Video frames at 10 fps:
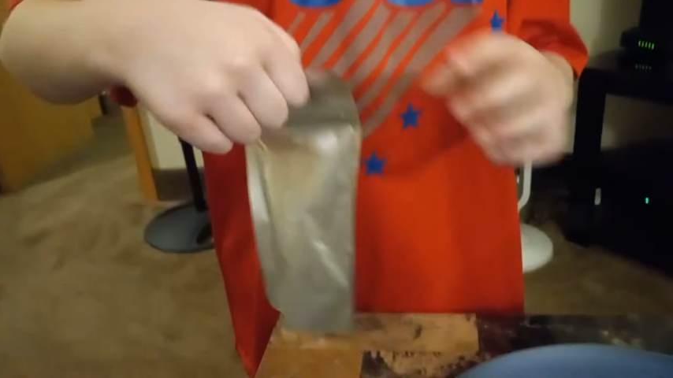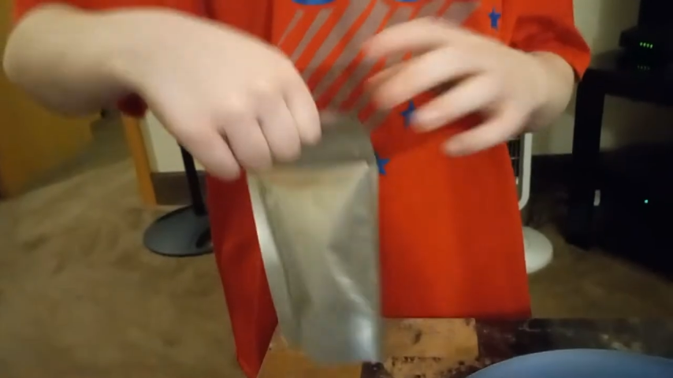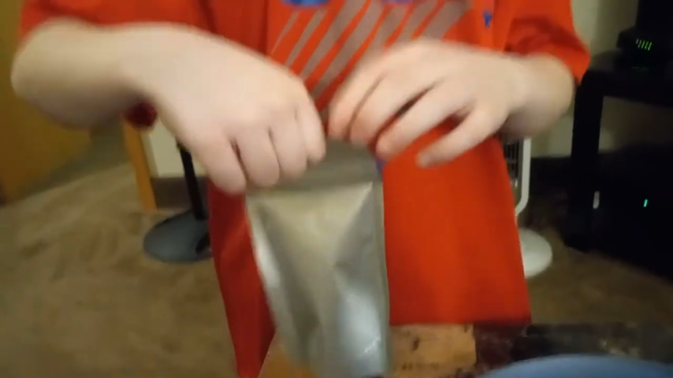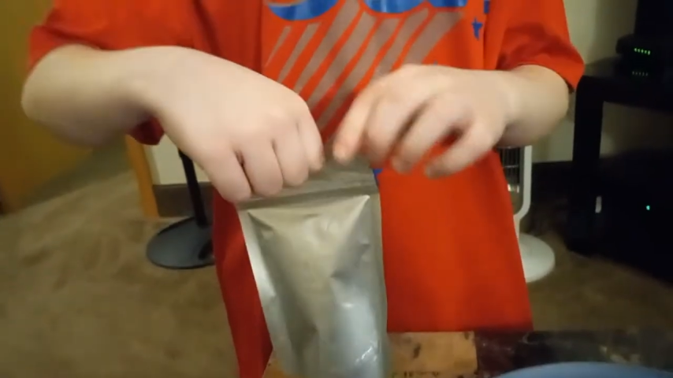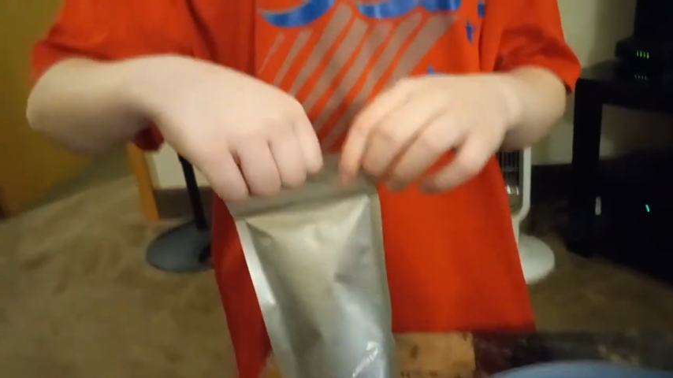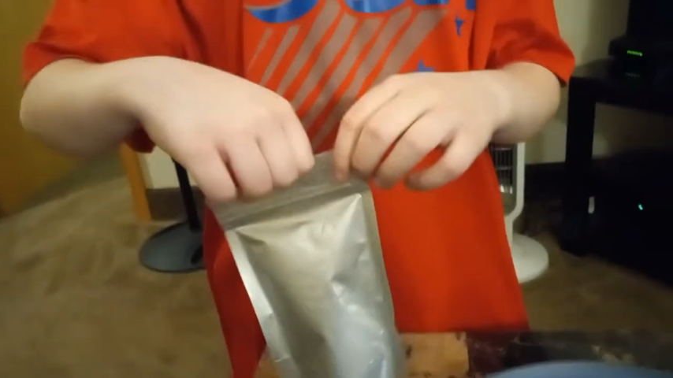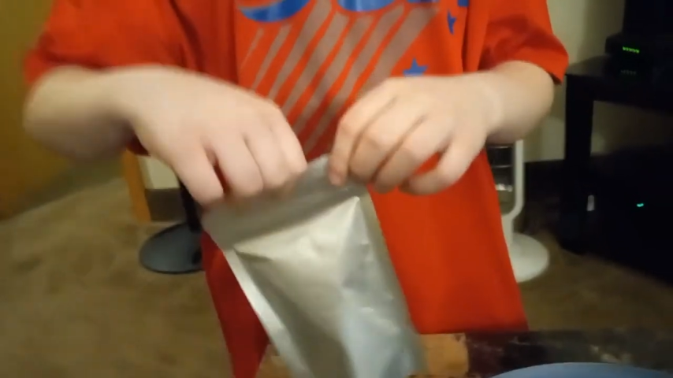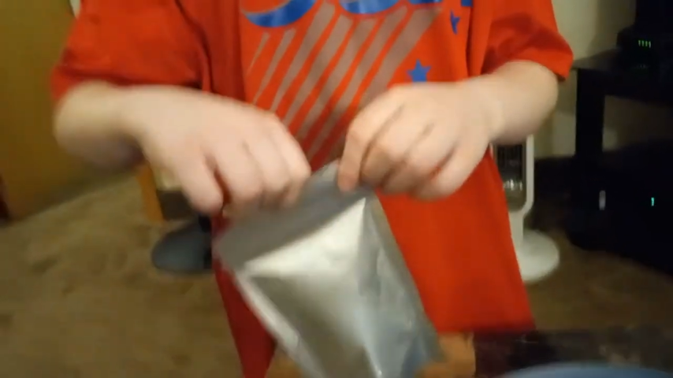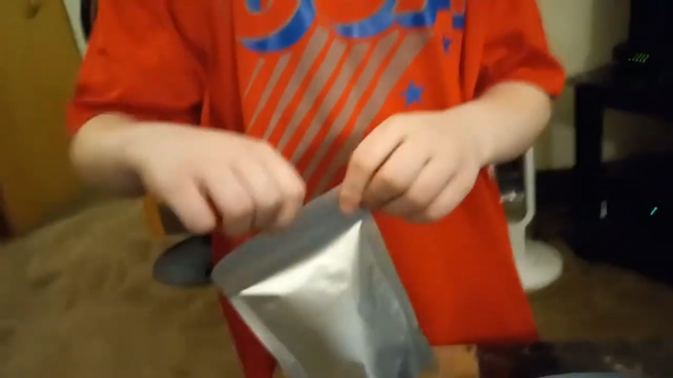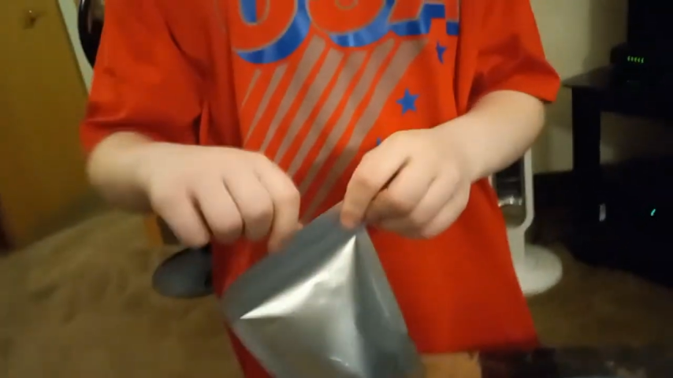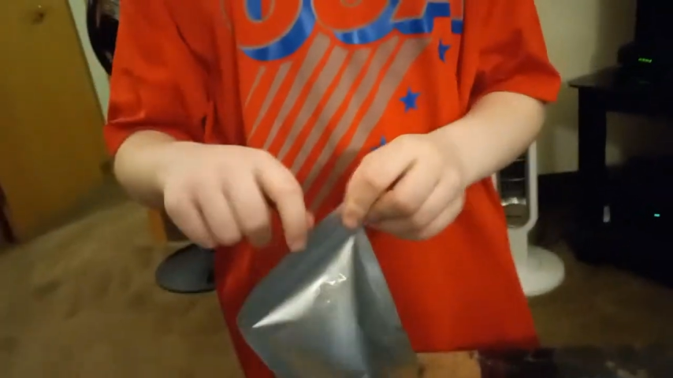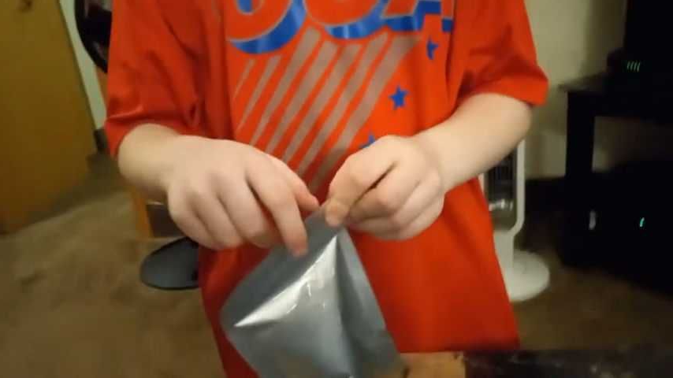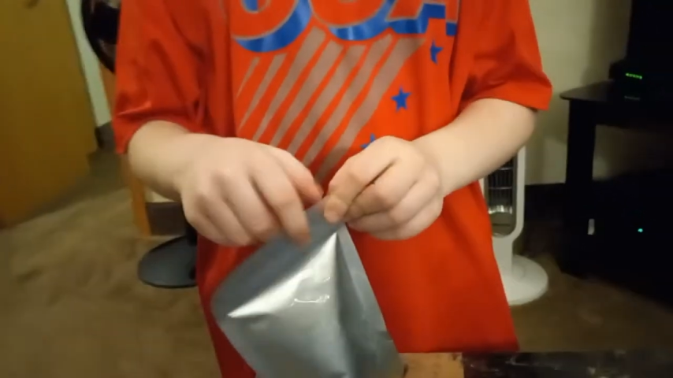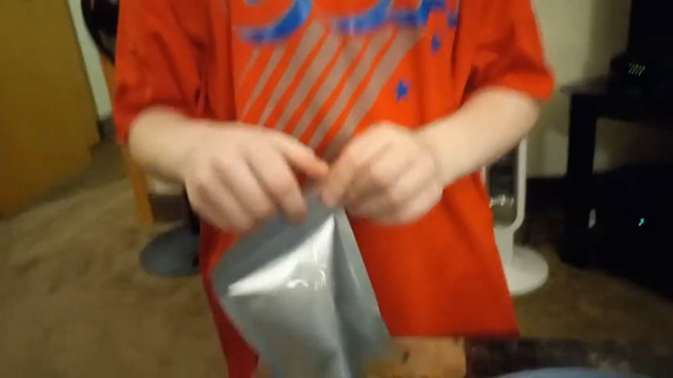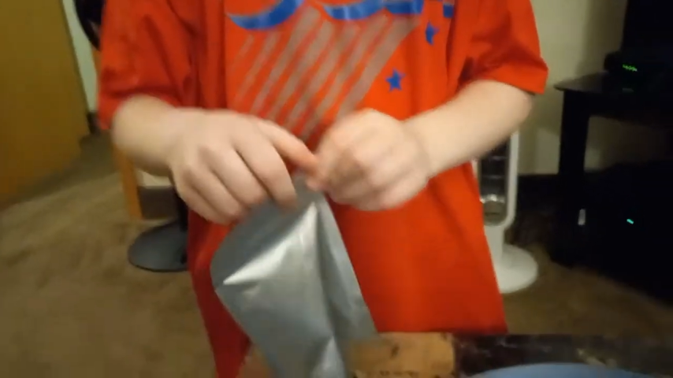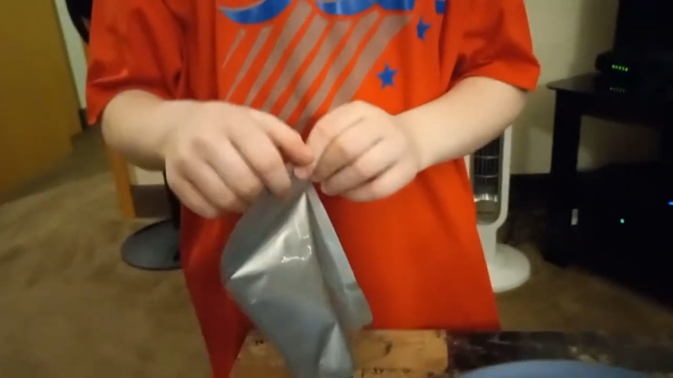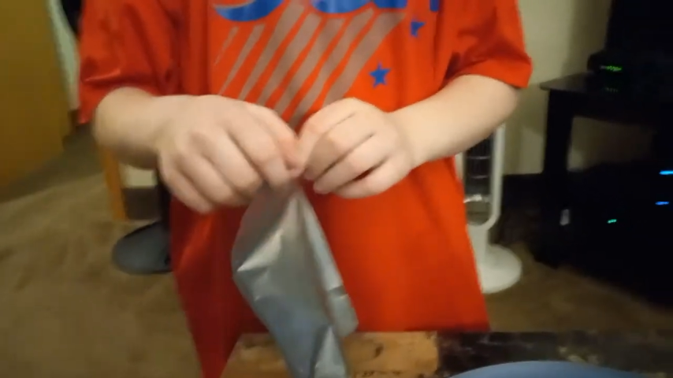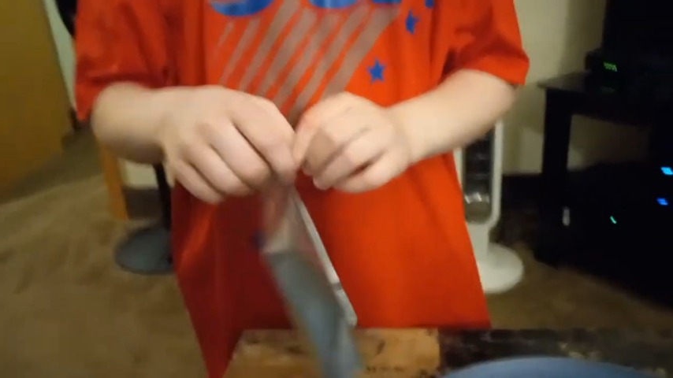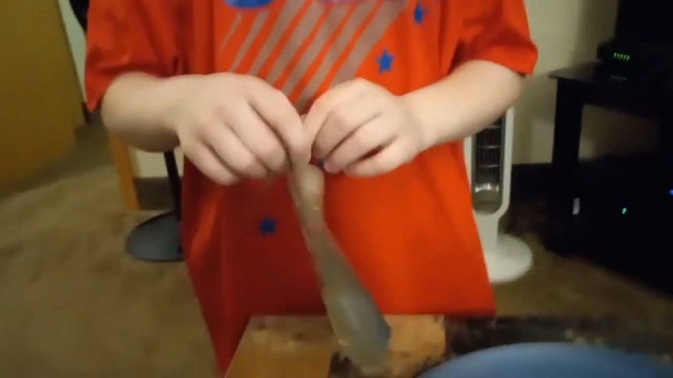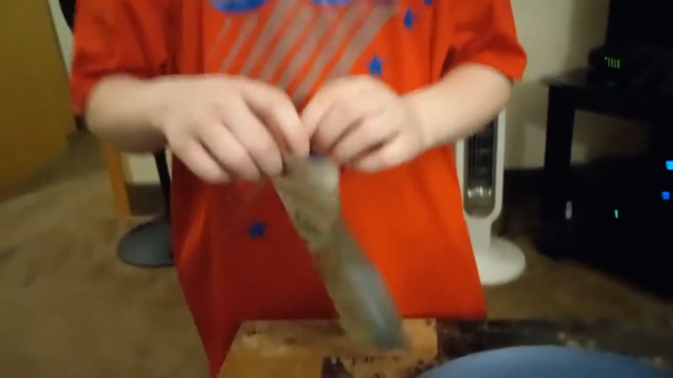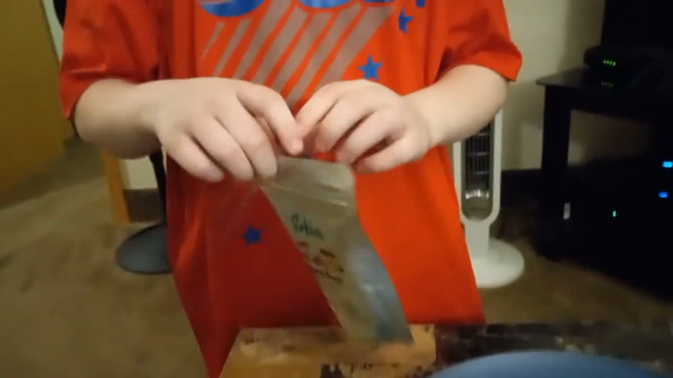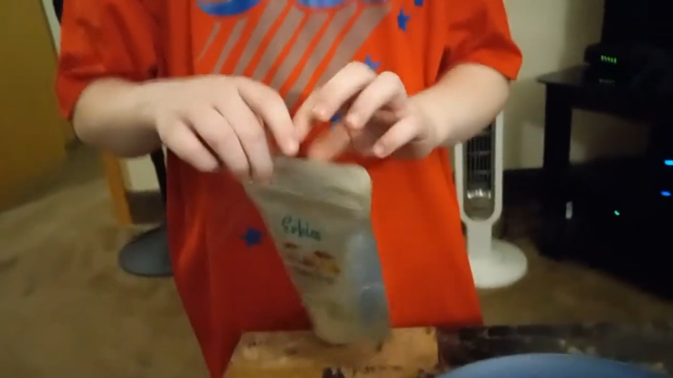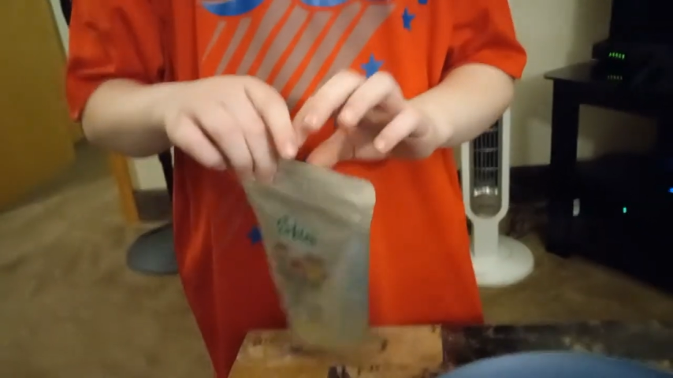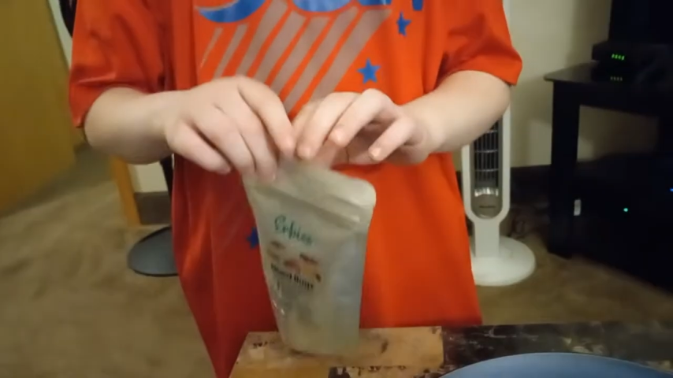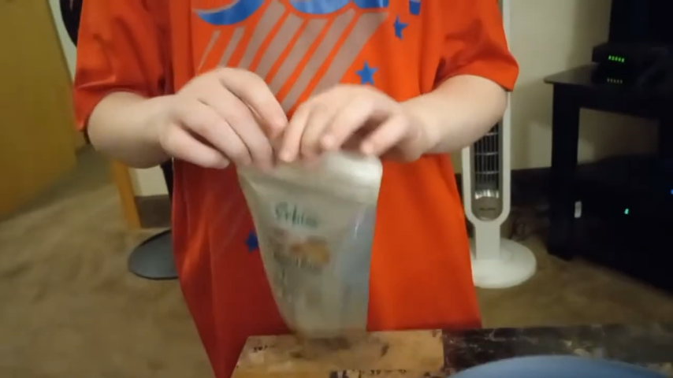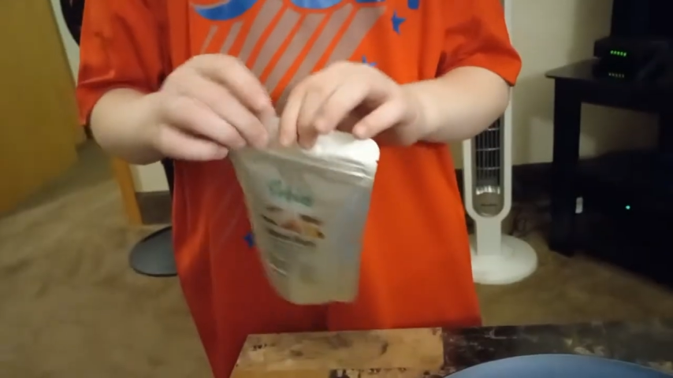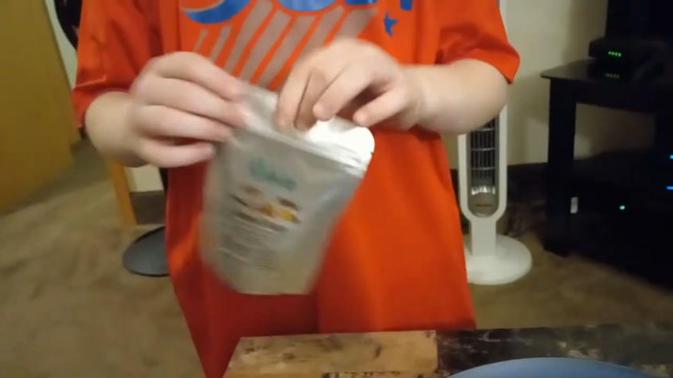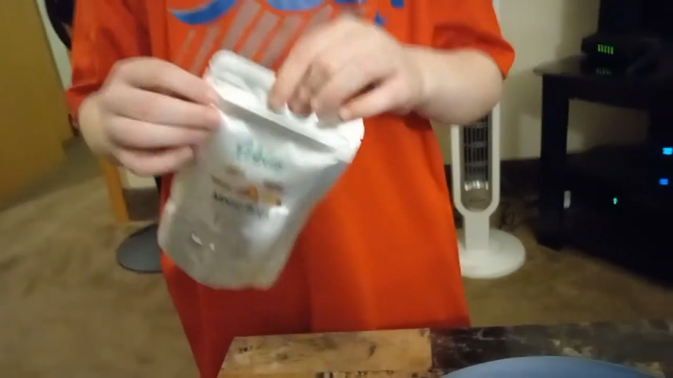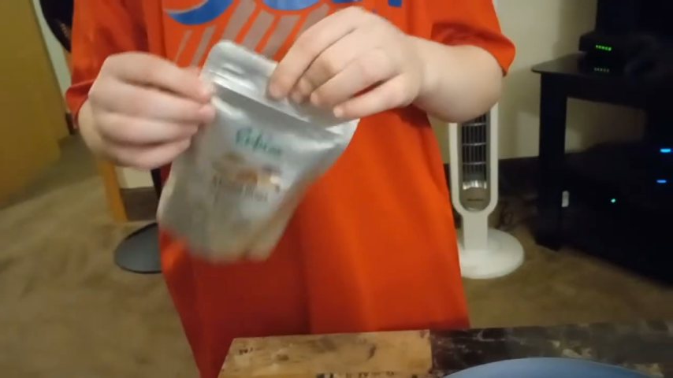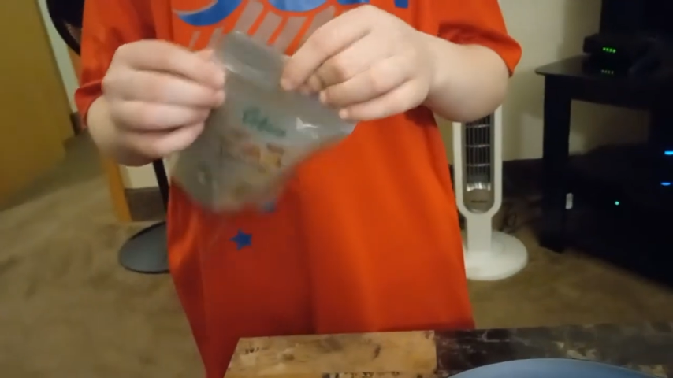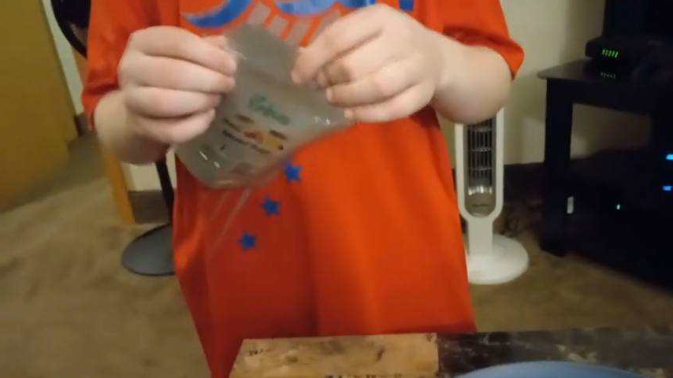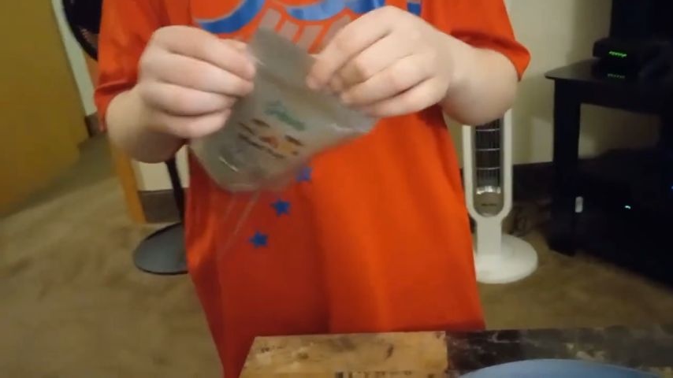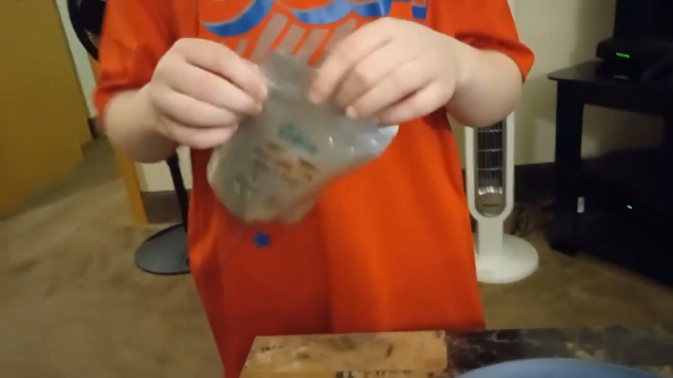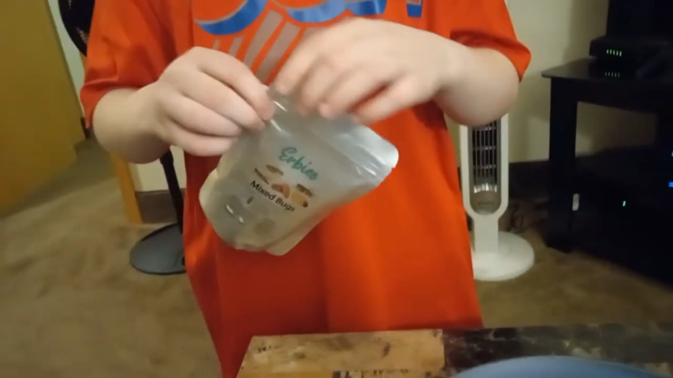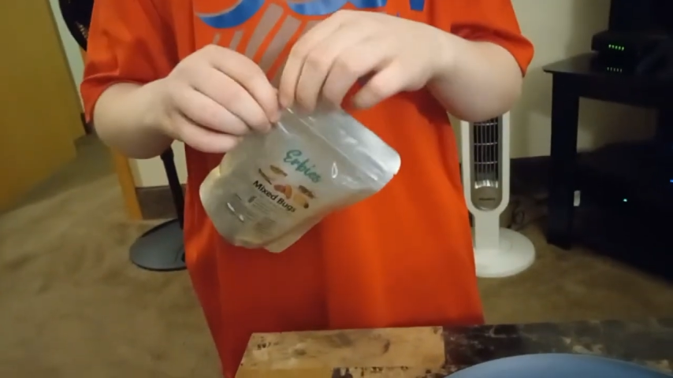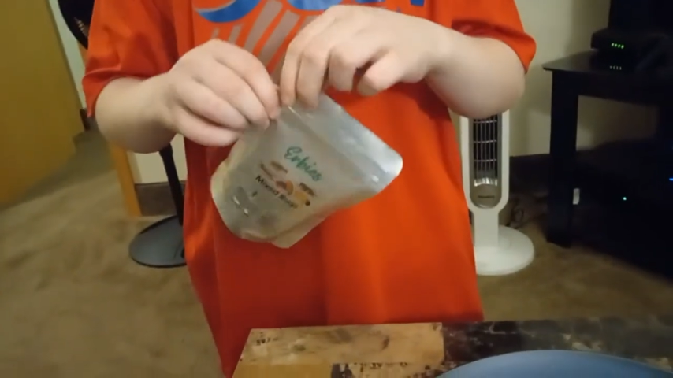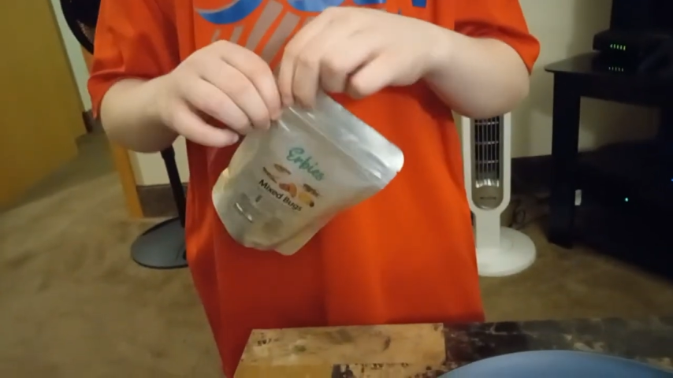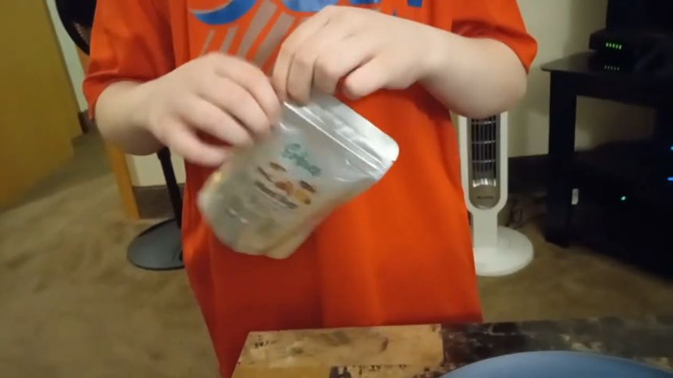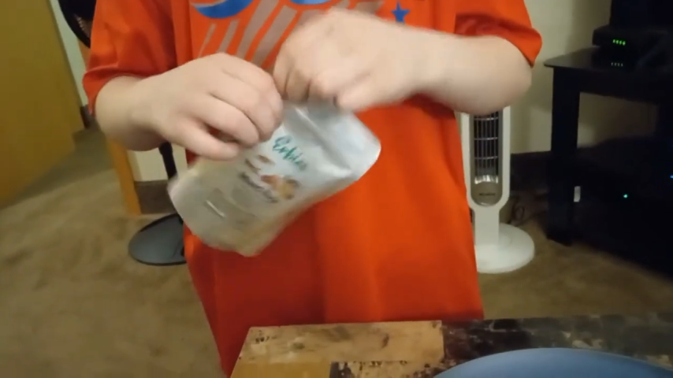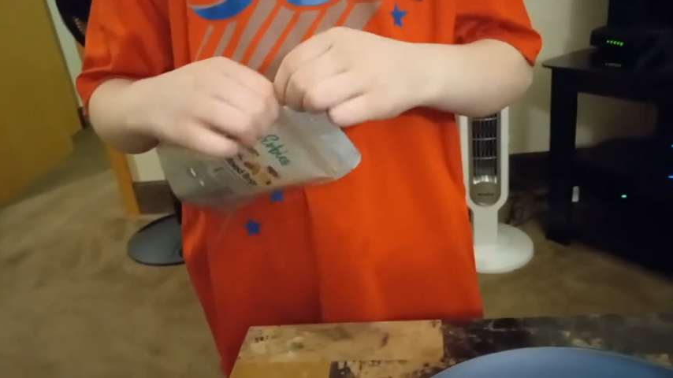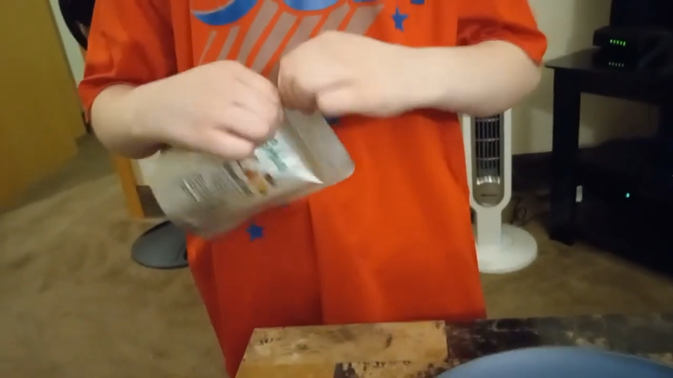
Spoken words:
Nobody's mouth can be seen.